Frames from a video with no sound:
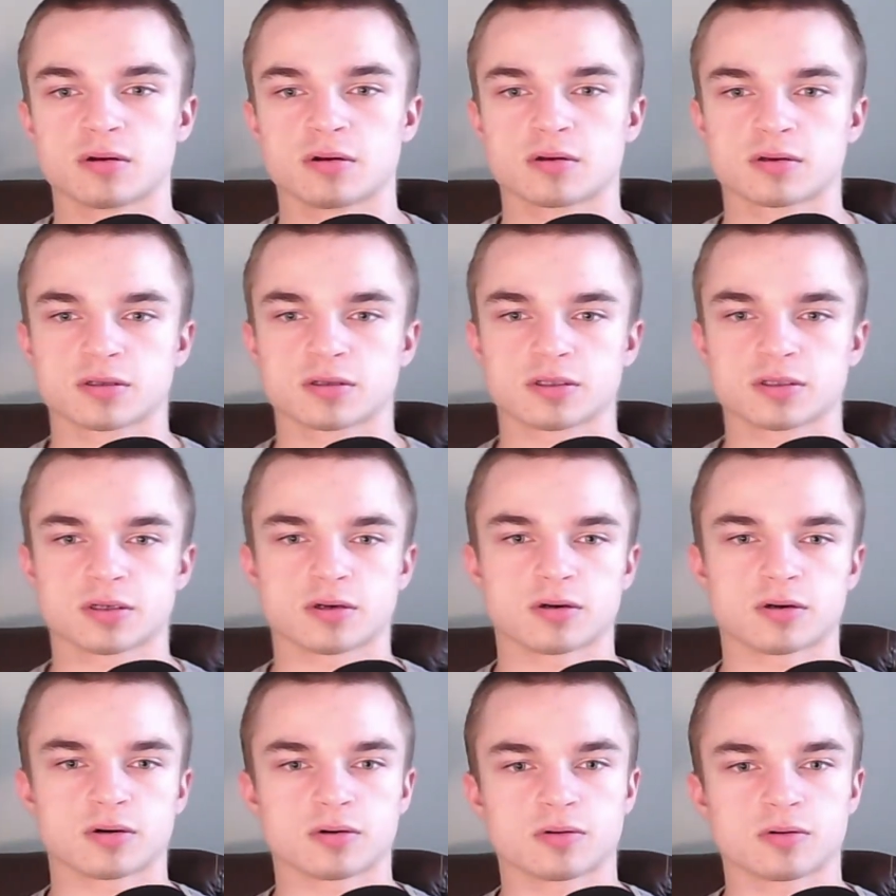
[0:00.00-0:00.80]

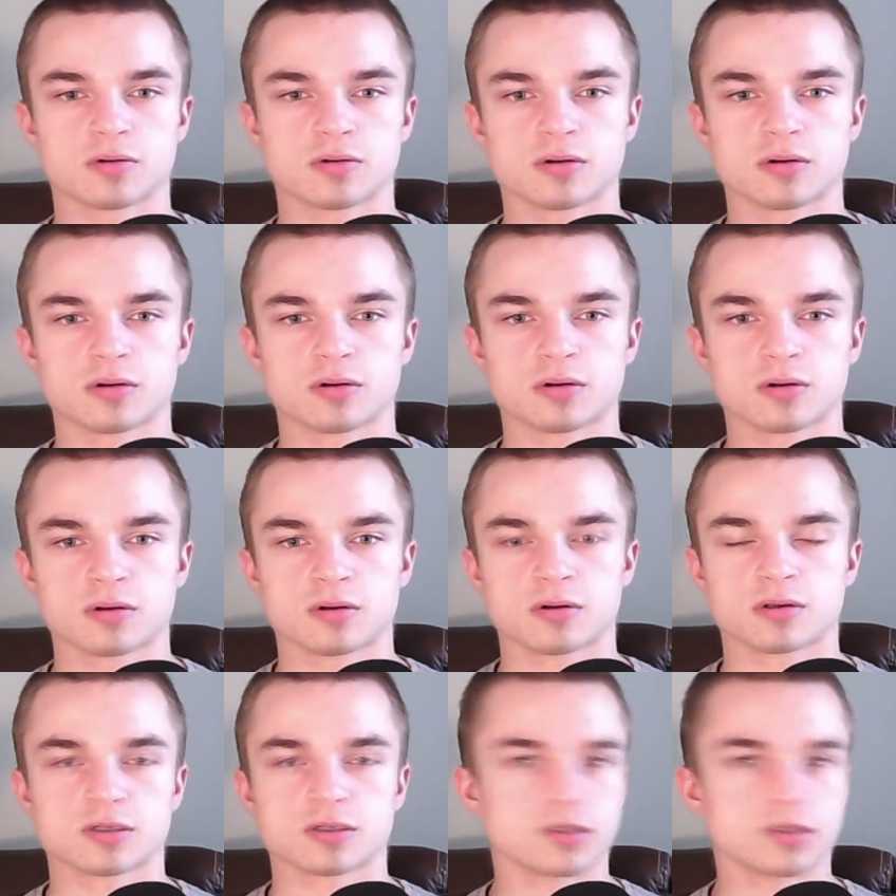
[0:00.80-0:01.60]
So,
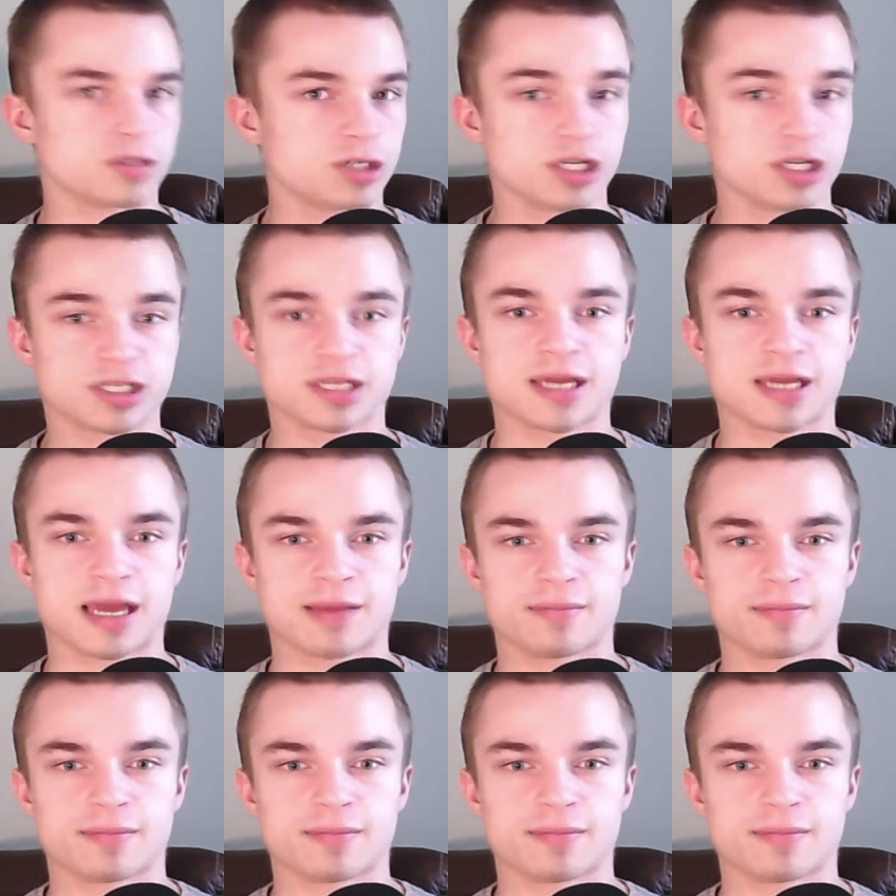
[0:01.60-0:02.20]
suggest the game.